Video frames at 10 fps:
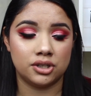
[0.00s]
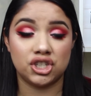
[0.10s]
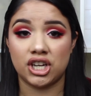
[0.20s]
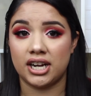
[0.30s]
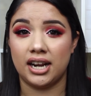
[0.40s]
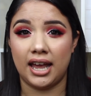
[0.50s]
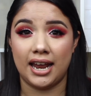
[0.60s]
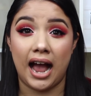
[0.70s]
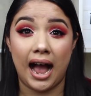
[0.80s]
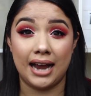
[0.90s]
shade and
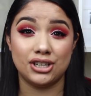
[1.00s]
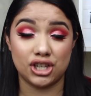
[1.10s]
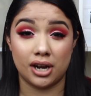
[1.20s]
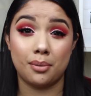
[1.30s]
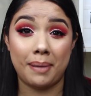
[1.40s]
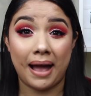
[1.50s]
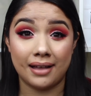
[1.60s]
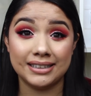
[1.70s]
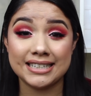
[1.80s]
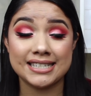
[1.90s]
light eyeshadow
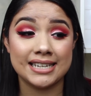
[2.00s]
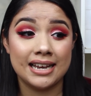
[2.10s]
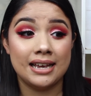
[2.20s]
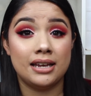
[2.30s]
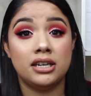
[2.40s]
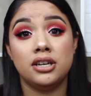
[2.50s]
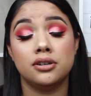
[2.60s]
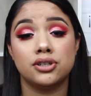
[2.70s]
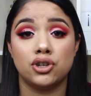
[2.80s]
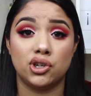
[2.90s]
palettes.
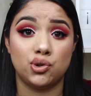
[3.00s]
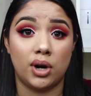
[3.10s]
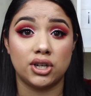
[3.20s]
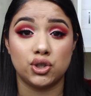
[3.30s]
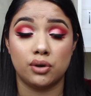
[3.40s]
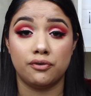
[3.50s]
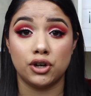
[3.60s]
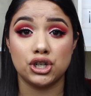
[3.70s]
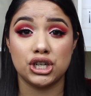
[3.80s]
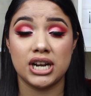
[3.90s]
Here's your drugstore
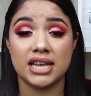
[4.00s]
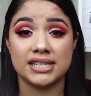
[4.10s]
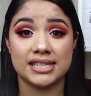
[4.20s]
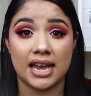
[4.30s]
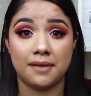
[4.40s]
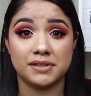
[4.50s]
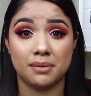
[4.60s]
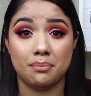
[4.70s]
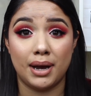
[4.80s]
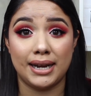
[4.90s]
version. Save
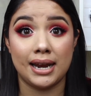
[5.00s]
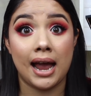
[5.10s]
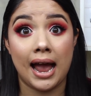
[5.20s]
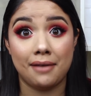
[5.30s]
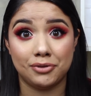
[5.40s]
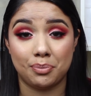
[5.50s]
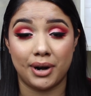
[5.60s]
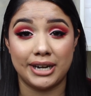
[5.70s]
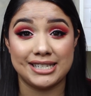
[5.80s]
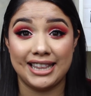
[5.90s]
some money, half the
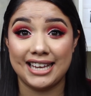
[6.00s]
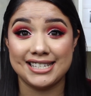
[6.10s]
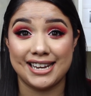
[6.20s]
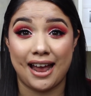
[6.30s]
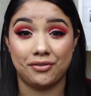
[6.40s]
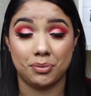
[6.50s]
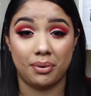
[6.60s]
price, less than half the